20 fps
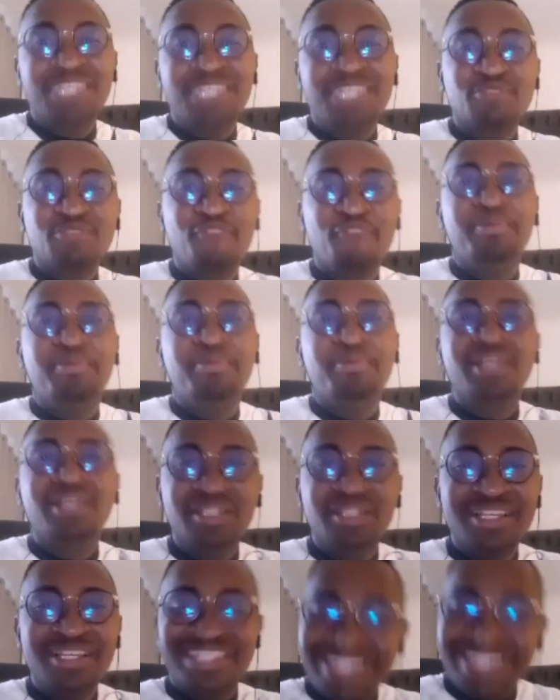in terms of mm.
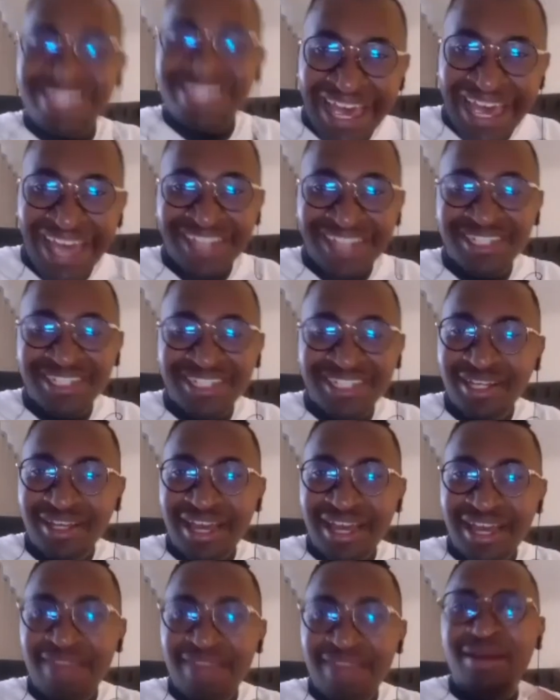being
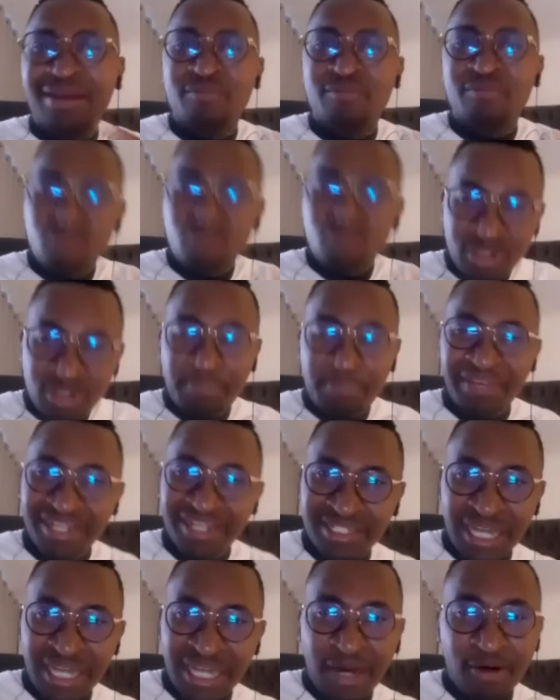sad and my hmm. mood
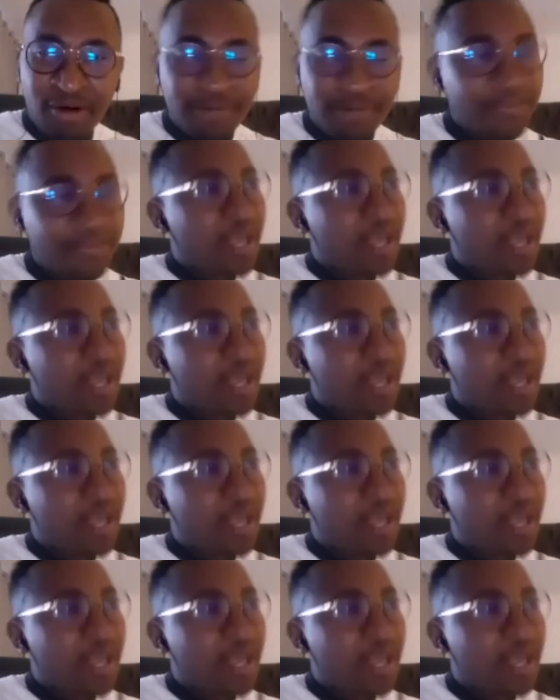being down.